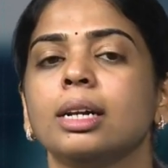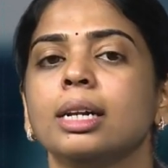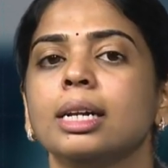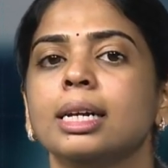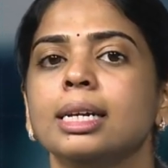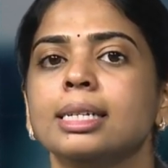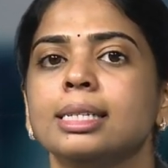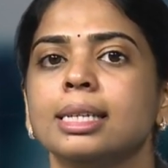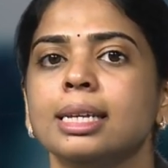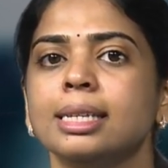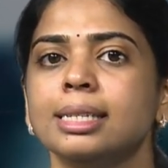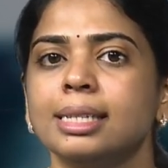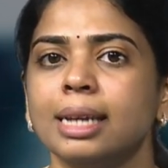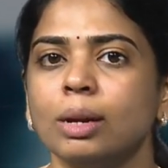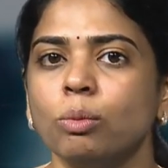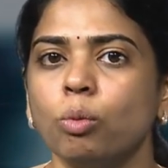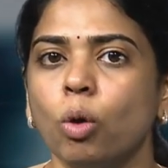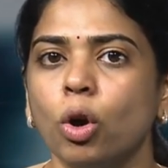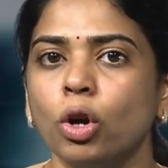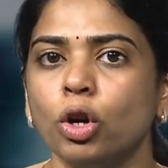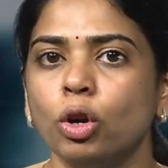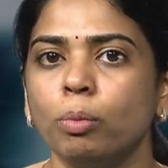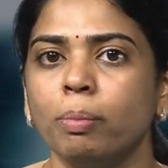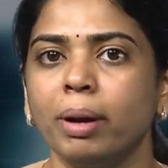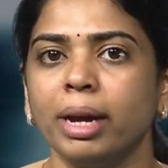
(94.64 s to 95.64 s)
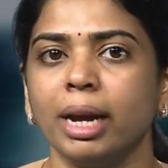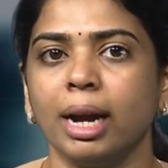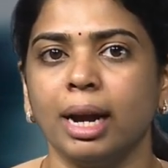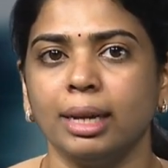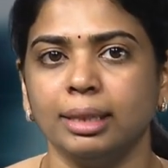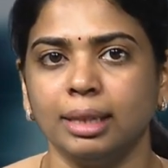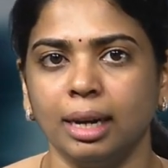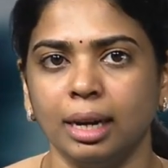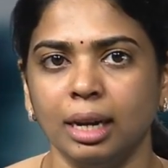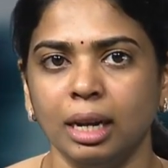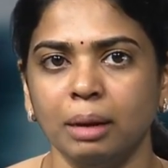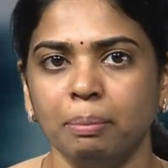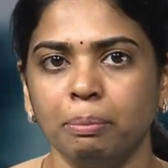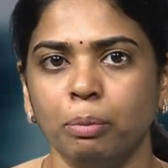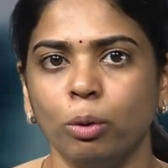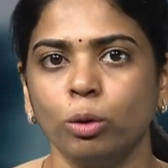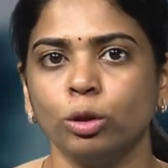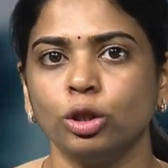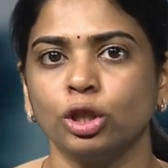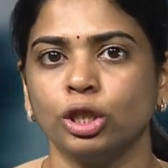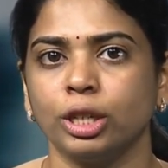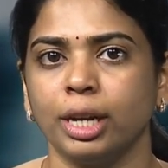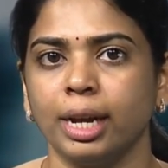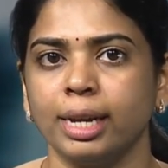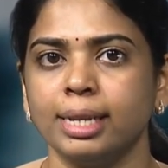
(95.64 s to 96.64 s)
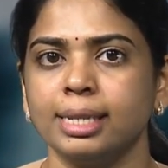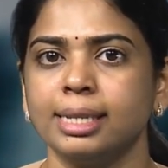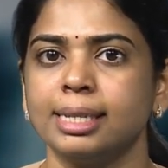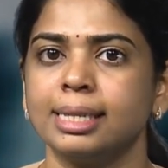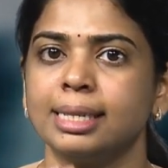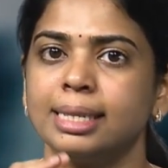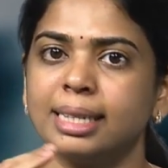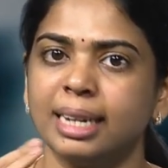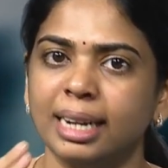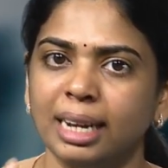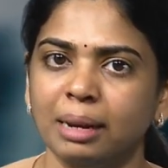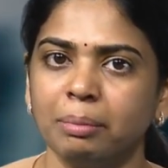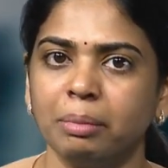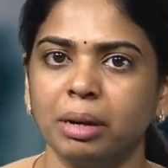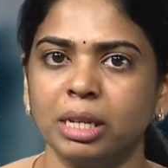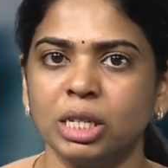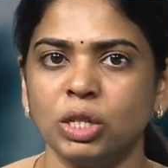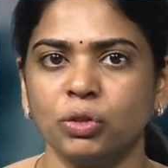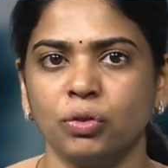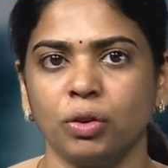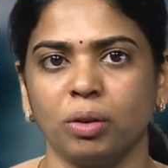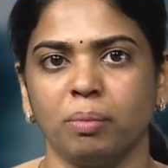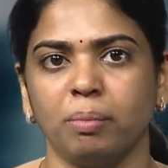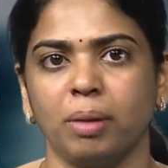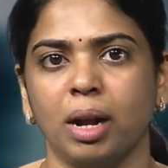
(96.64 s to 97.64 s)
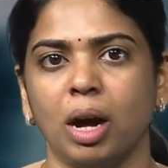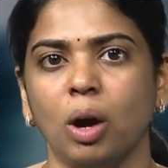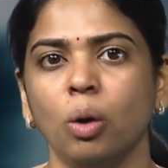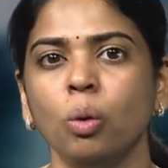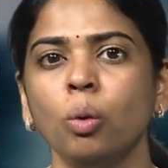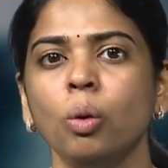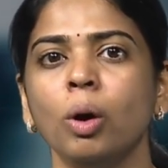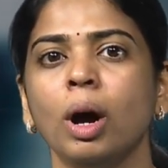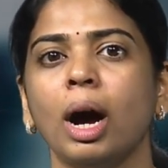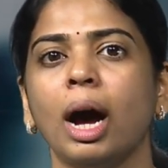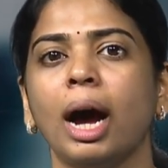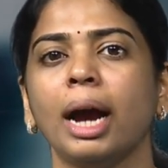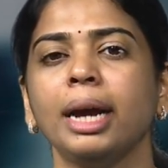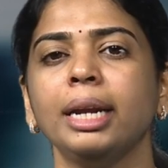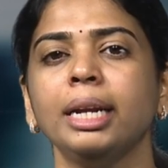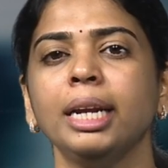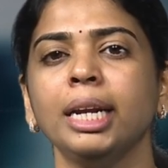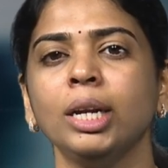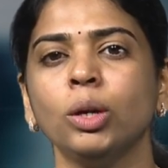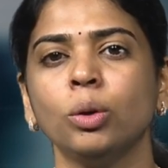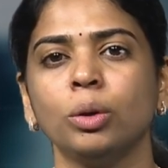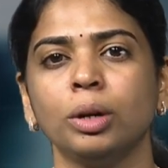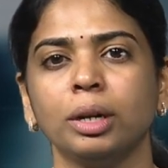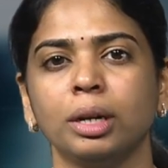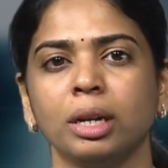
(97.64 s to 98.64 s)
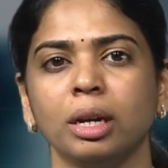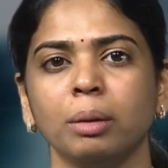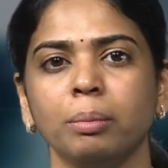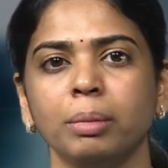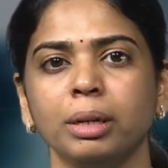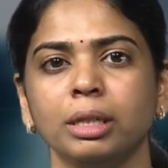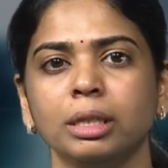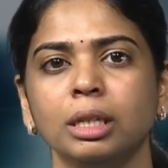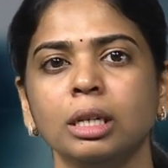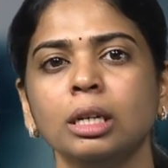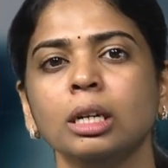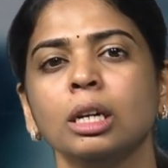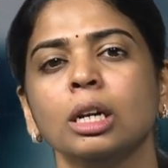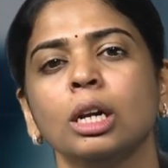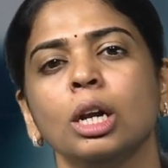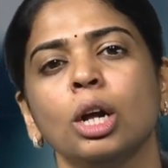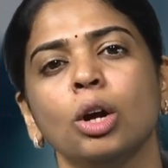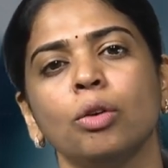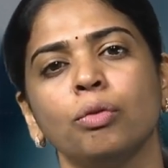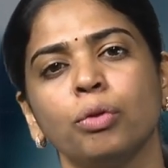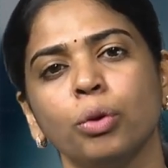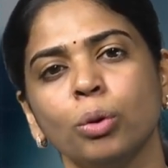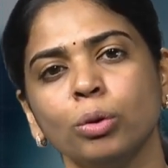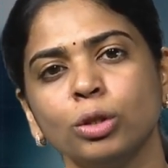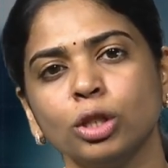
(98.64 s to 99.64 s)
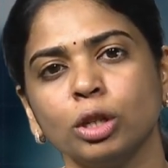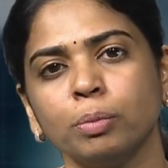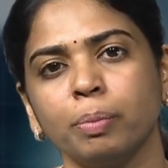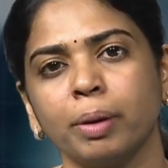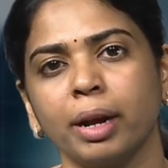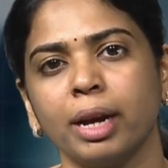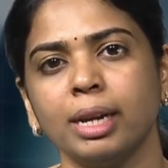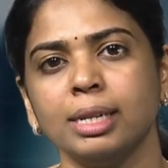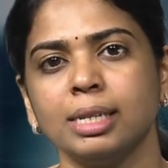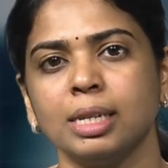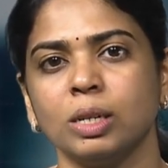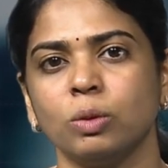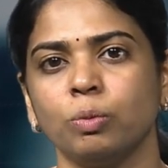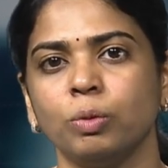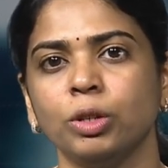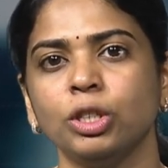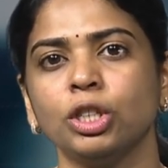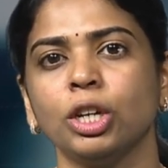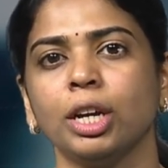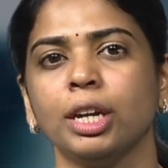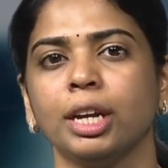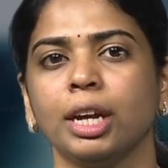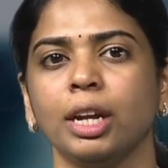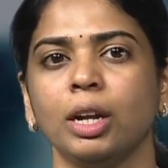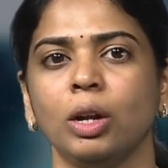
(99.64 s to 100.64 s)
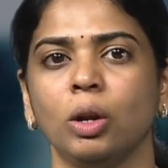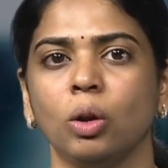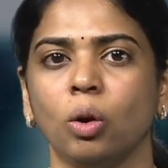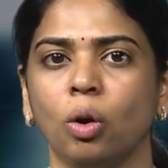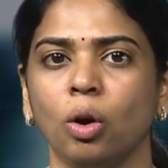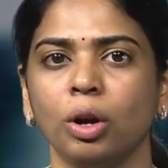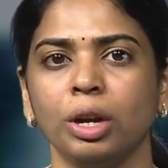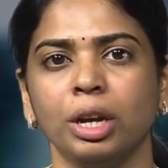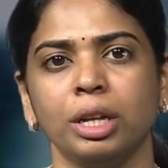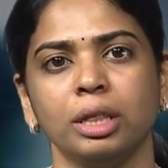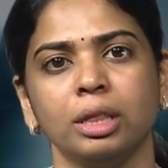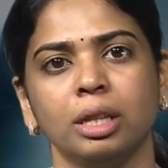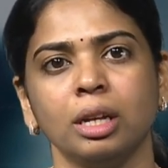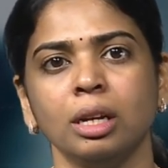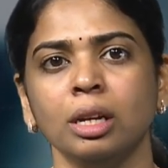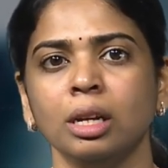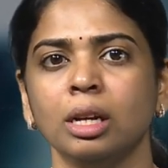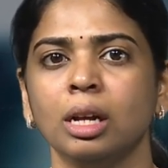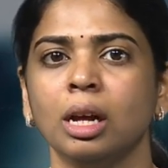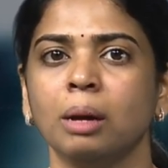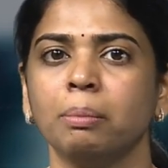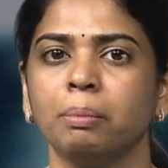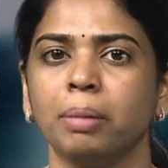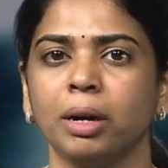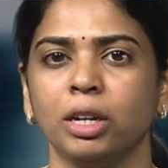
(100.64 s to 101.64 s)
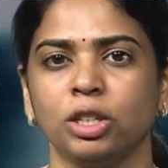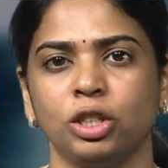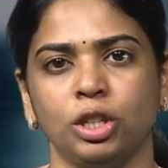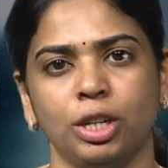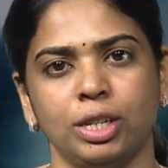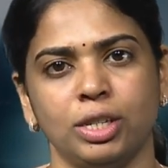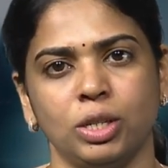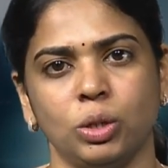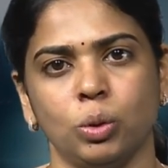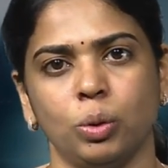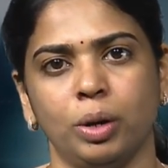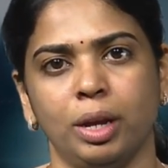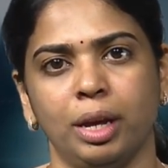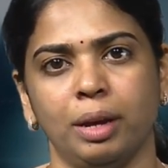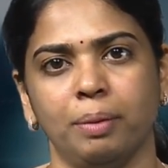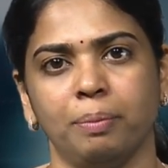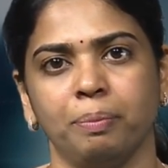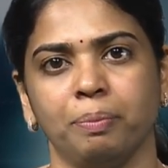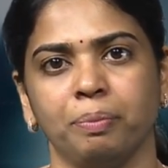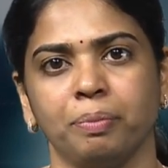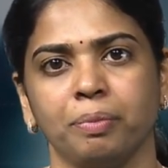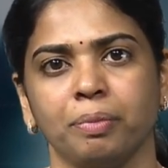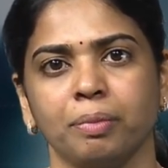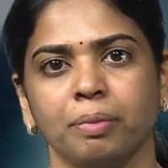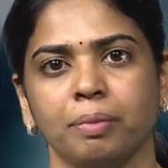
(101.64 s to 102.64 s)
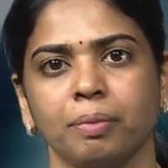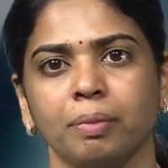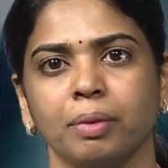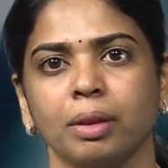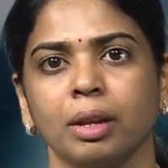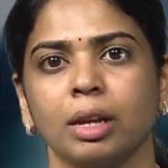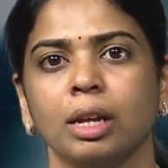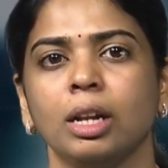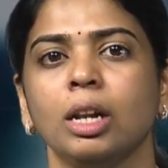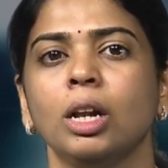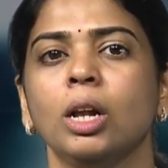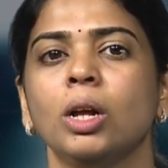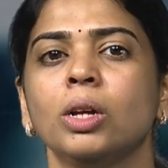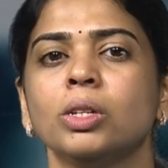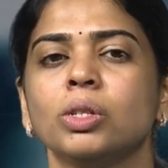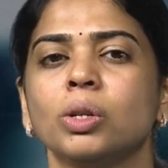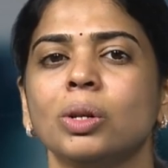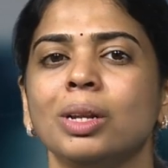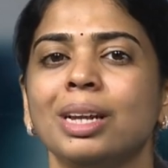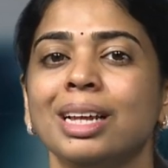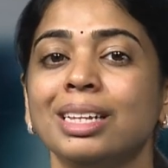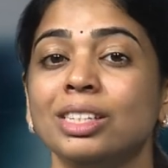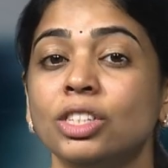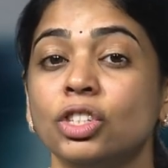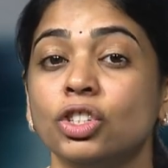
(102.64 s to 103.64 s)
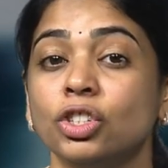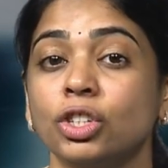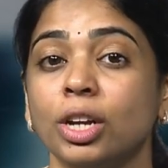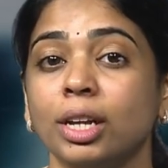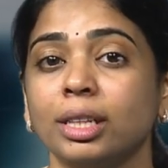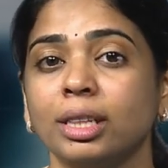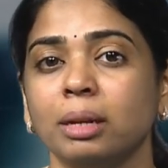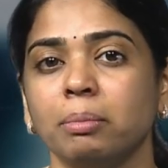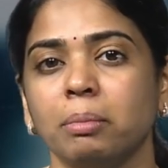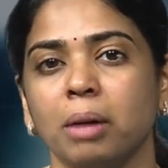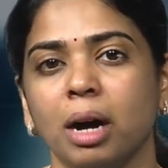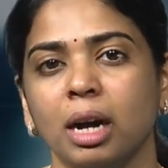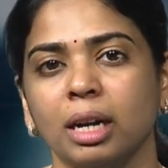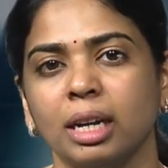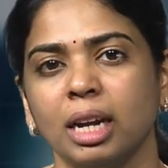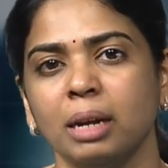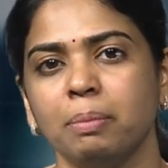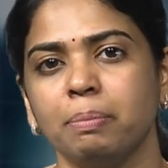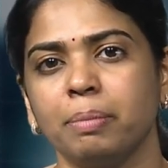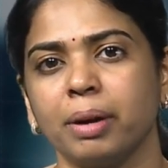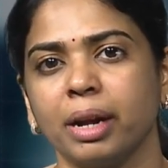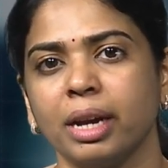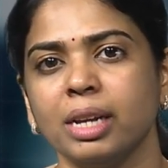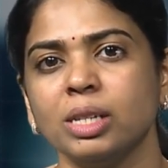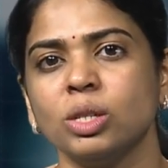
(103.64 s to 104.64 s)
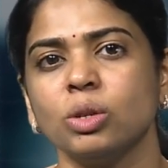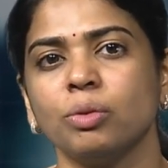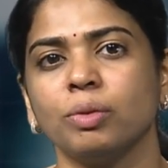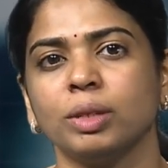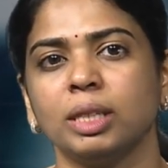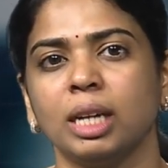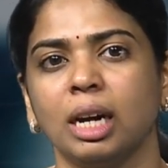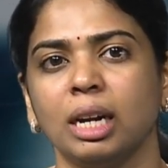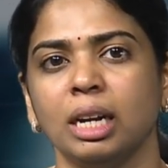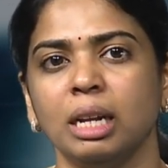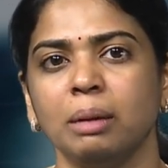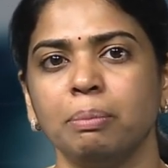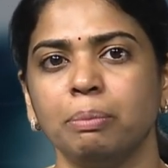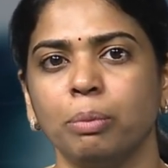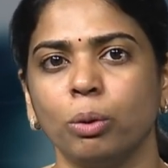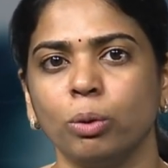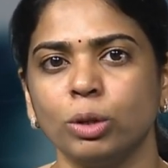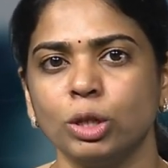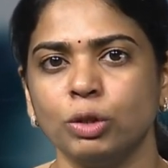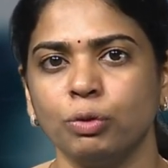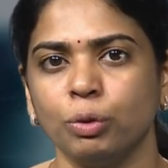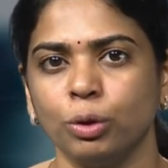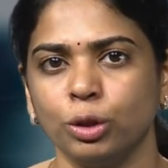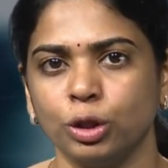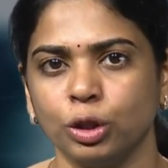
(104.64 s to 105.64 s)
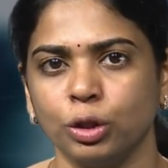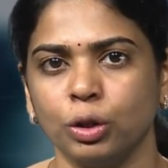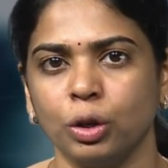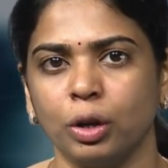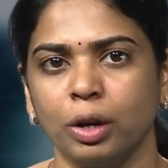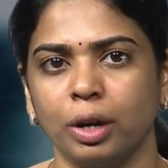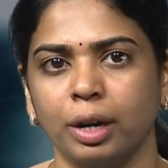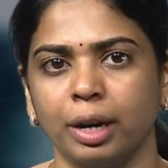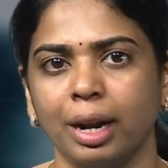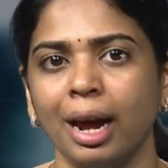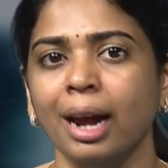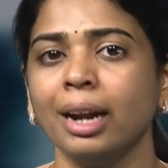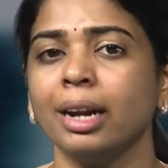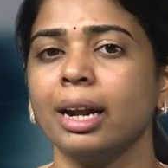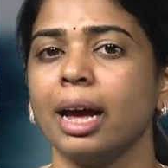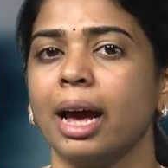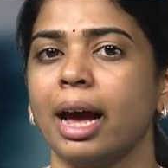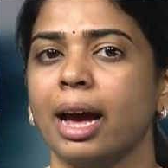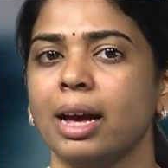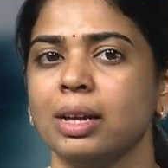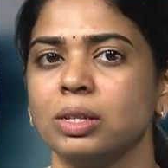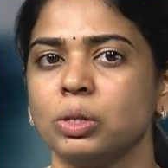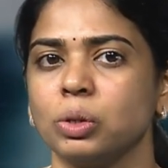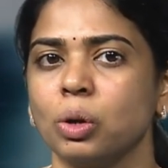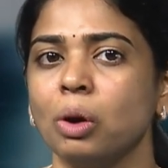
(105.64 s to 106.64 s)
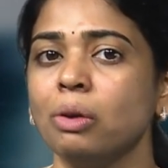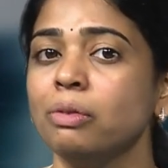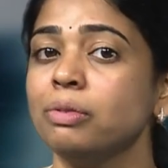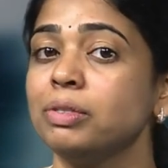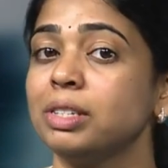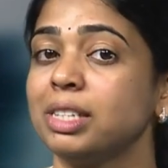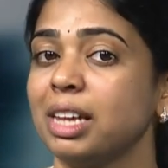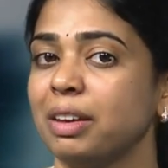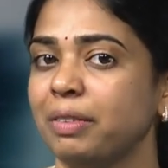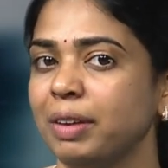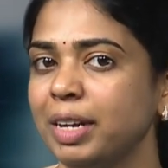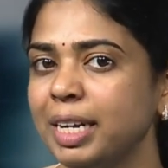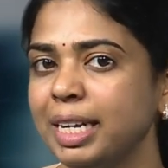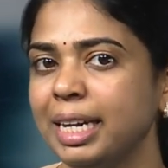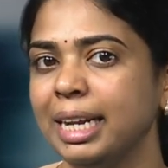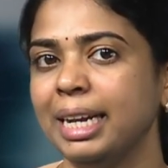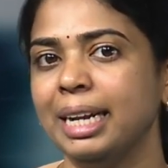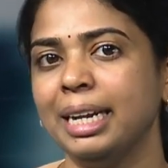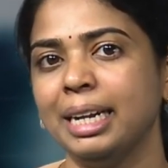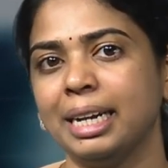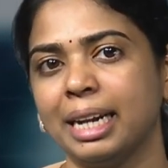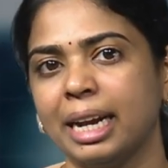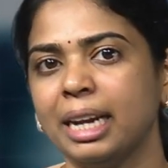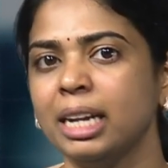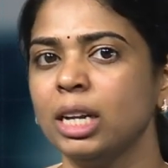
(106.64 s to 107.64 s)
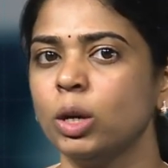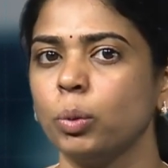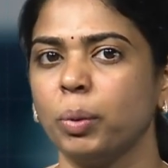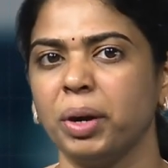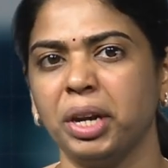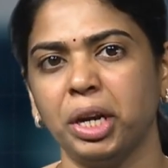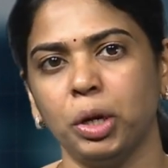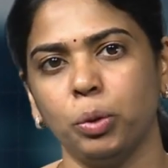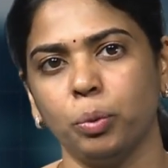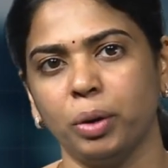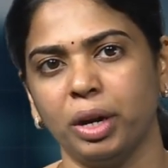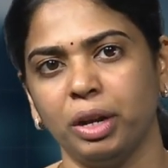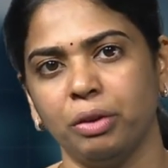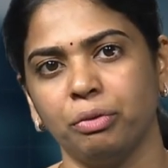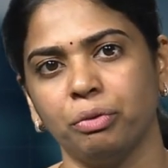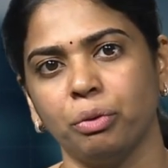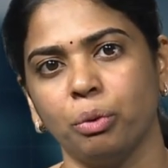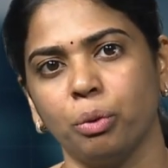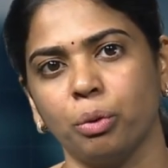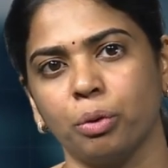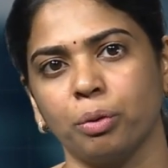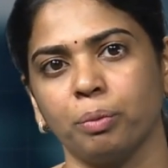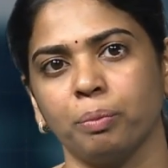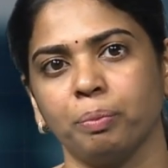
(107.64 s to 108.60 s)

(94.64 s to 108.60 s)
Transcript: Since I want to buy Adani Port shares 3 months from now, I need to determine the future price at which I can lock in the purchase today. So let's check the market price of Adani Port's future contract as of 17/10/2024.